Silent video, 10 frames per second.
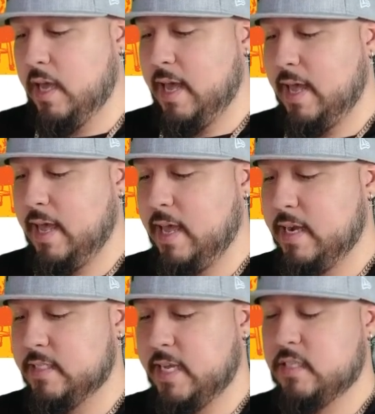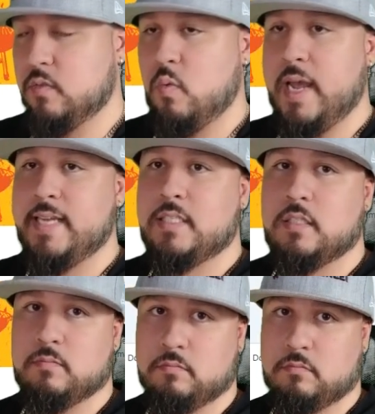and it takes the weight
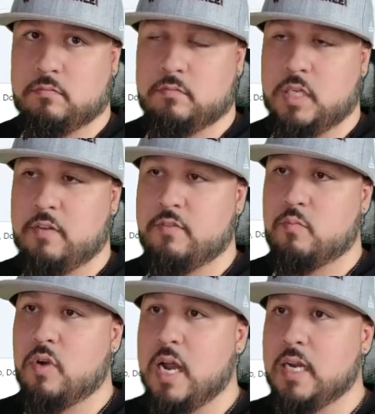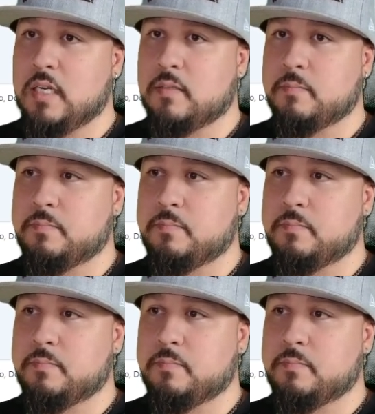of the product